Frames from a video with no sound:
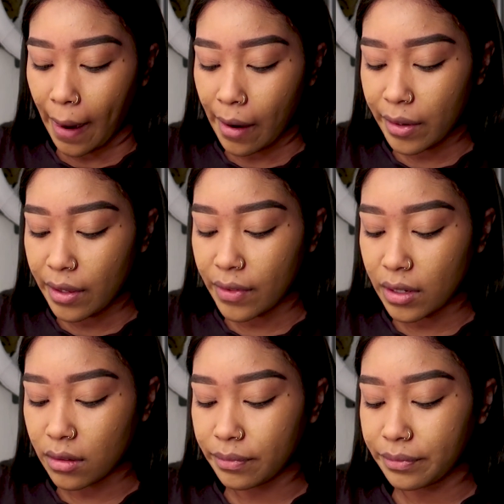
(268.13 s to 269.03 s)
I
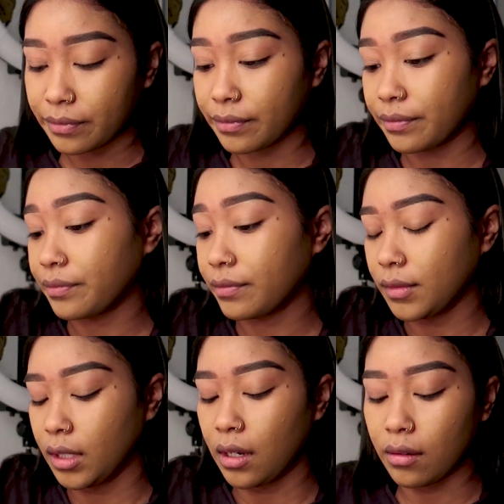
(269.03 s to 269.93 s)

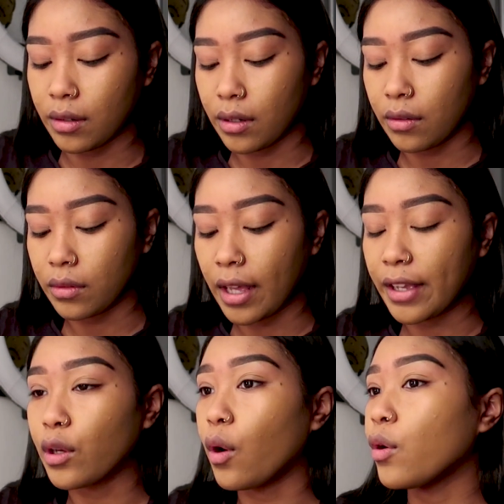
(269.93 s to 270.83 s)
don't know,
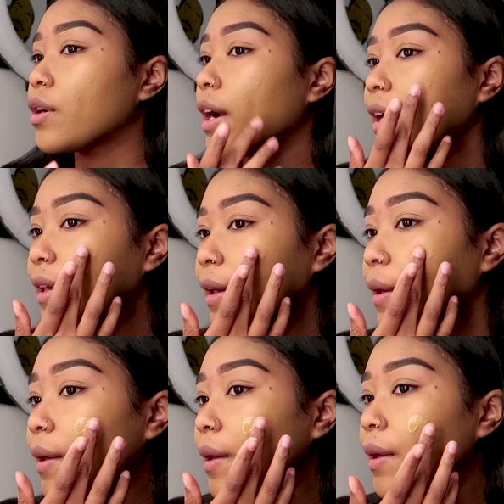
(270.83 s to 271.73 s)
like the older I
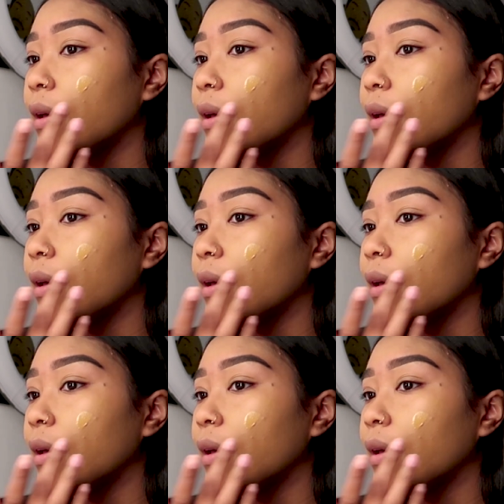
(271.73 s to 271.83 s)
get,